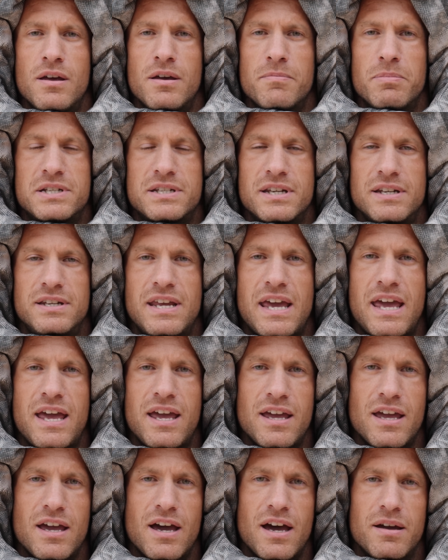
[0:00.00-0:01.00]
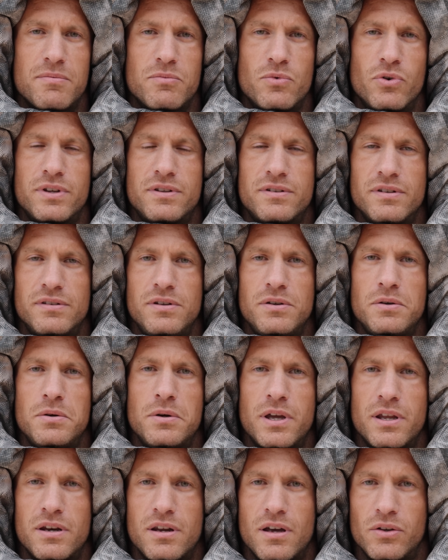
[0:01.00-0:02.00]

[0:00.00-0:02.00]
But today I'm going to do it